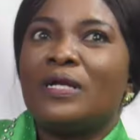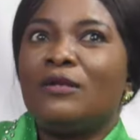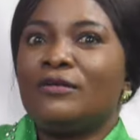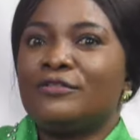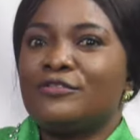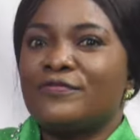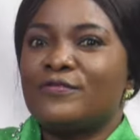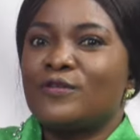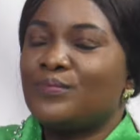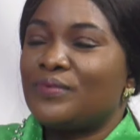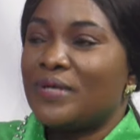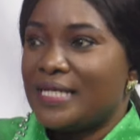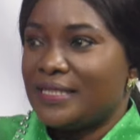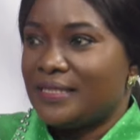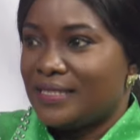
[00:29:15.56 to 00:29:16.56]
a lot of
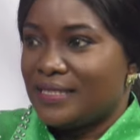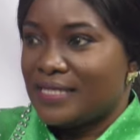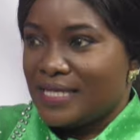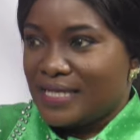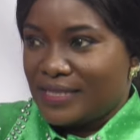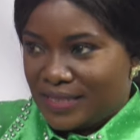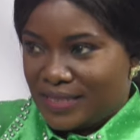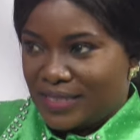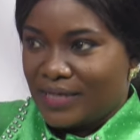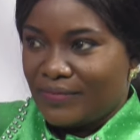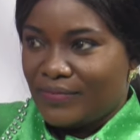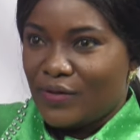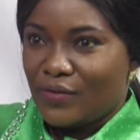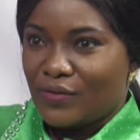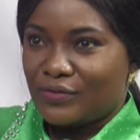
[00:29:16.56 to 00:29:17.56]
surprises next year,
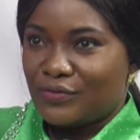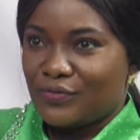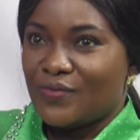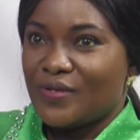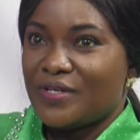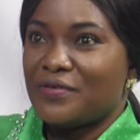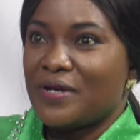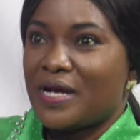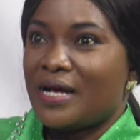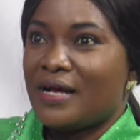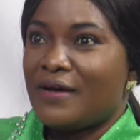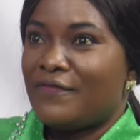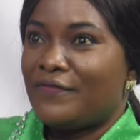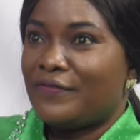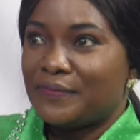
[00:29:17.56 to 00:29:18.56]
because we're going to
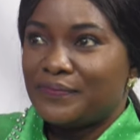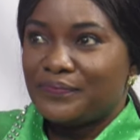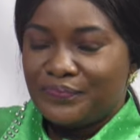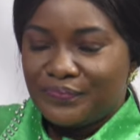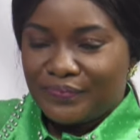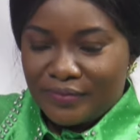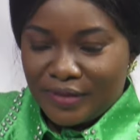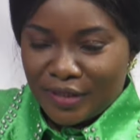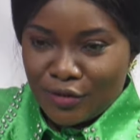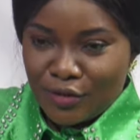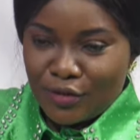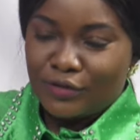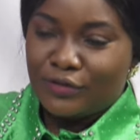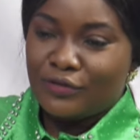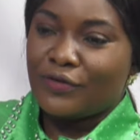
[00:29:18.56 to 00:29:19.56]
have a
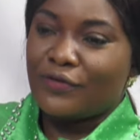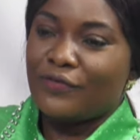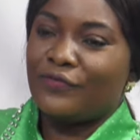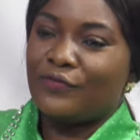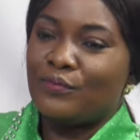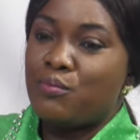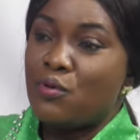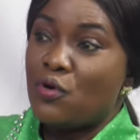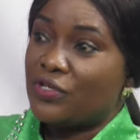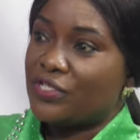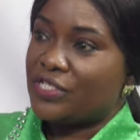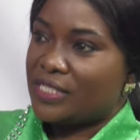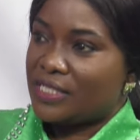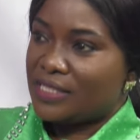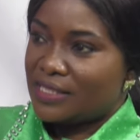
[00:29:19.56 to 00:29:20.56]
lot of
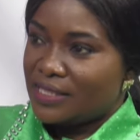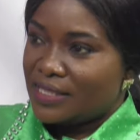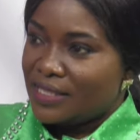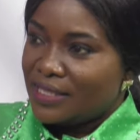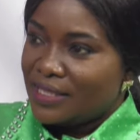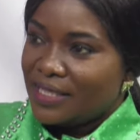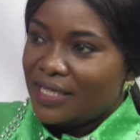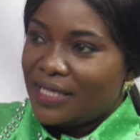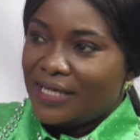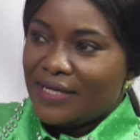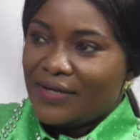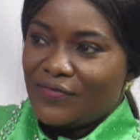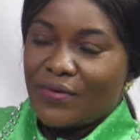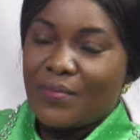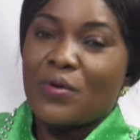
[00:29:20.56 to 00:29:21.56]
books
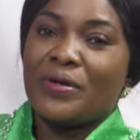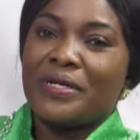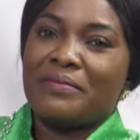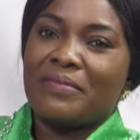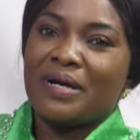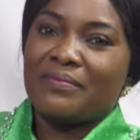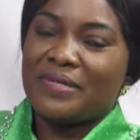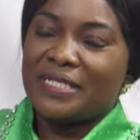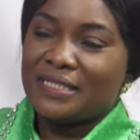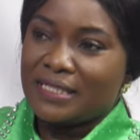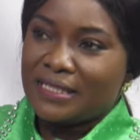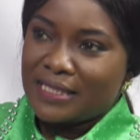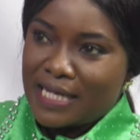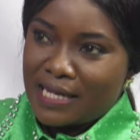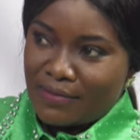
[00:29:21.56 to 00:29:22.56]
from Ohemaa
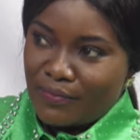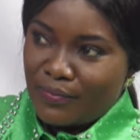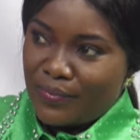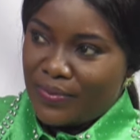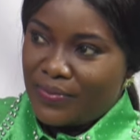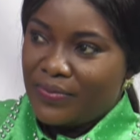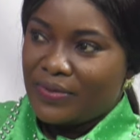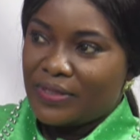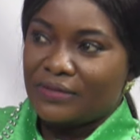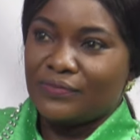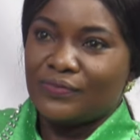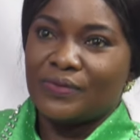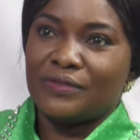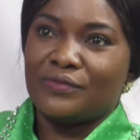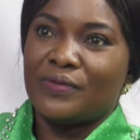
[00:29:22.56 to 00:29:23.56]
Mercy's camp.
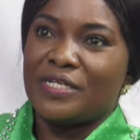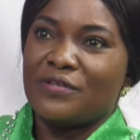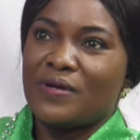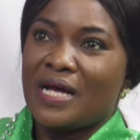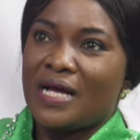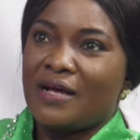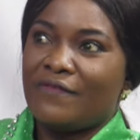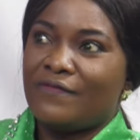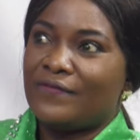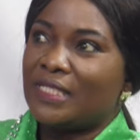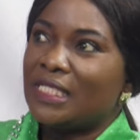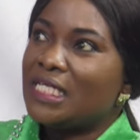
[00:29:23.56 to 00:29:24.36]
We're going to have